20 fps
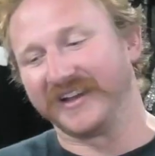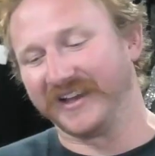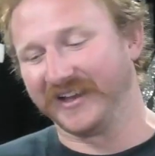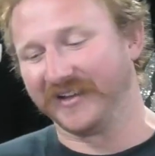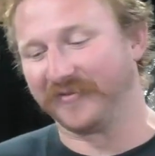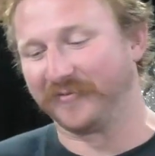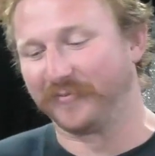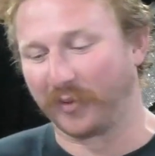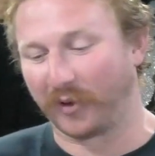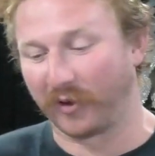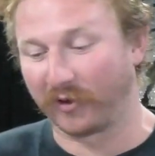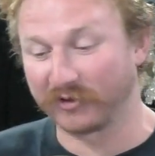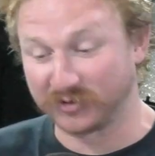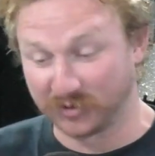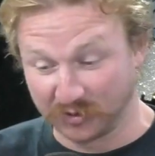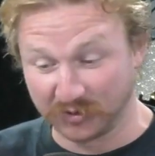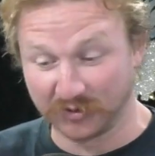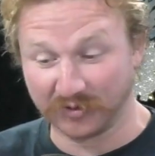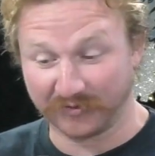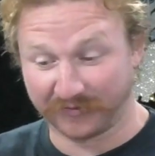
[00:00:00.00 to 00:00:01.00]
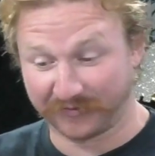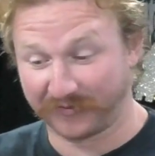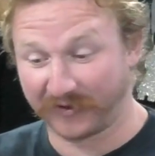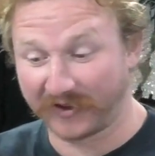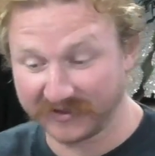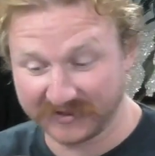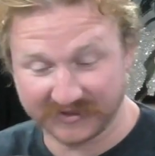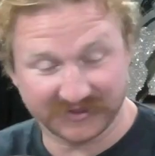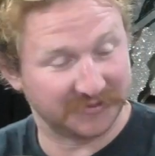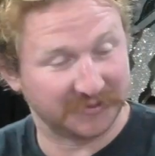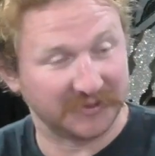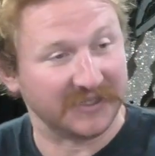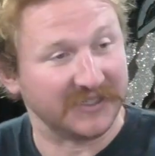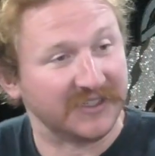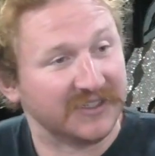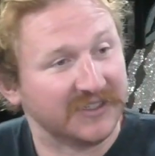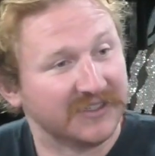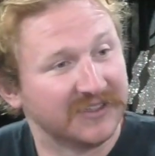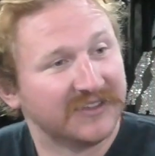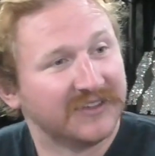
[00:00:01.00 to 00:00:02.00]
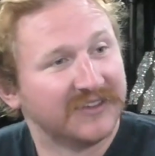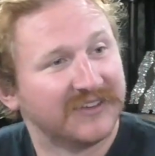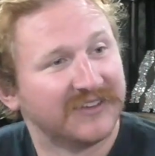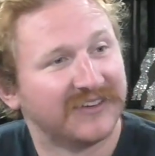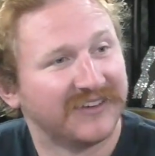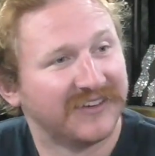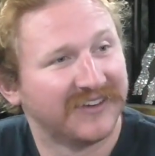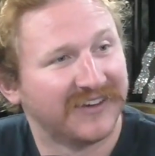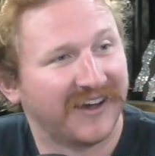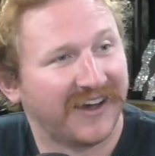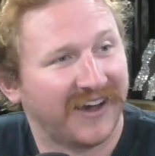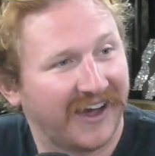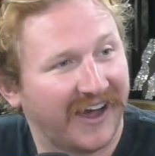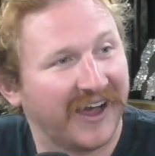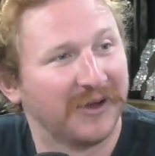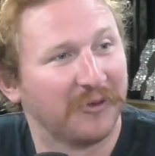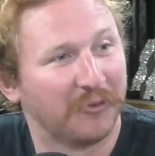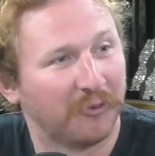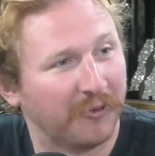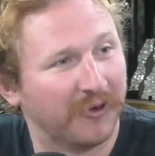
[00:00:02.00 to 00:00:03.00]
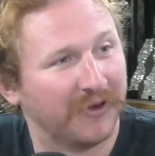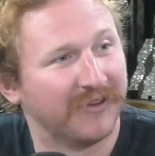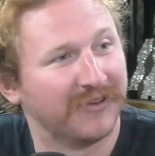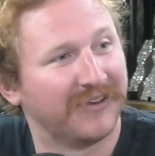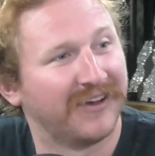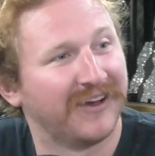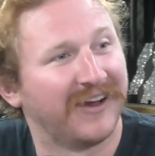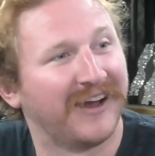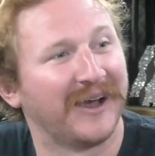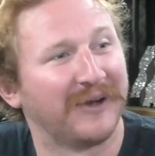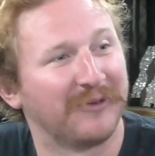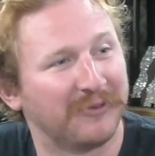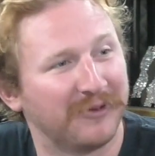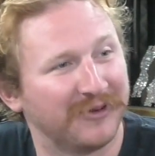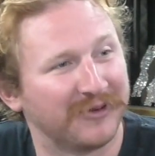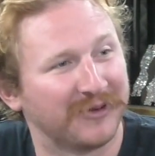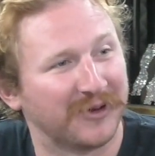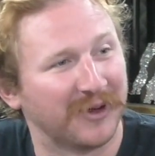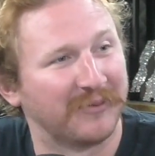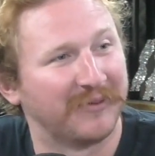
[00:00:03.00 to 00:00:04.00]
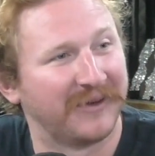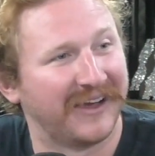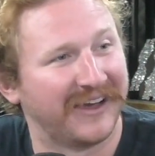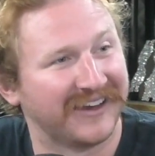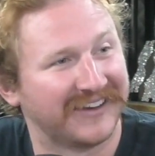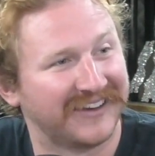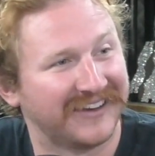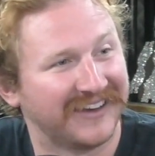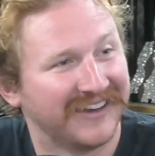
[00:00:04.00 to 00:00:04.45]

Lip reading: If Barstool funds me, I will go back.